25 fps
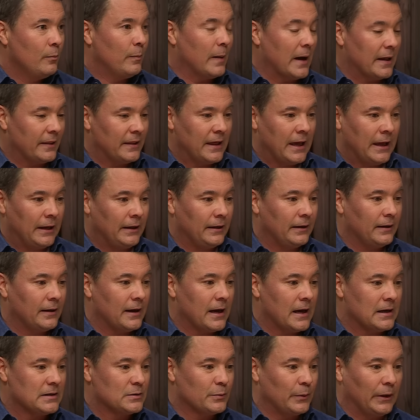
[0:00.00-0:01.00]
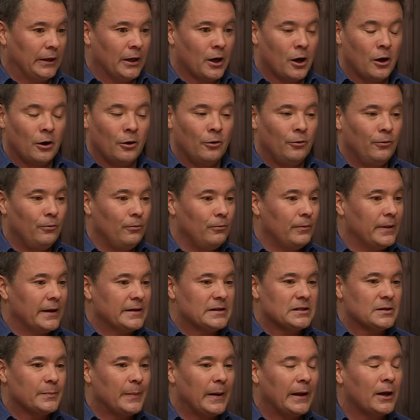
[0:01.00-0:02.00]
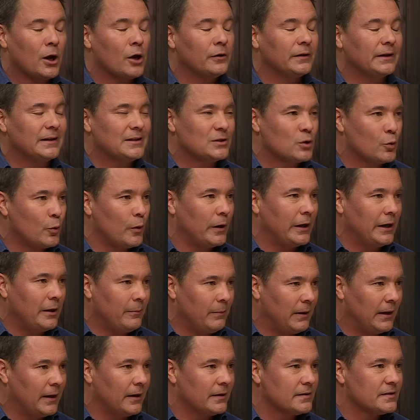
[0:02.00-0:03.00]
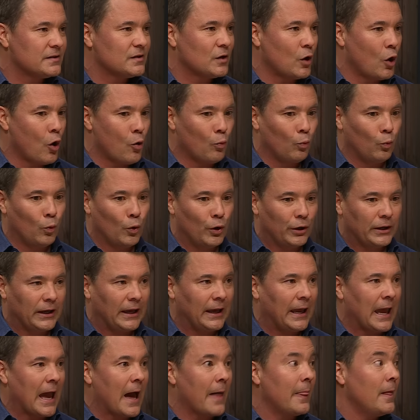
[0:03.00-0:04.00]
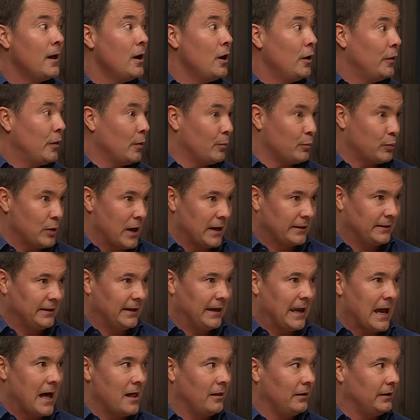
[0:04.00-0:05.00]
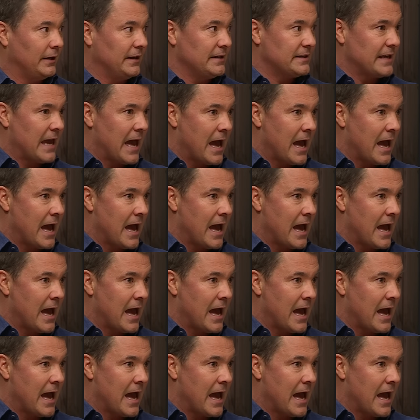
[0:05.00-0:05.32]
But then, as we know, they spent only 20 minutes on working out the practicalities.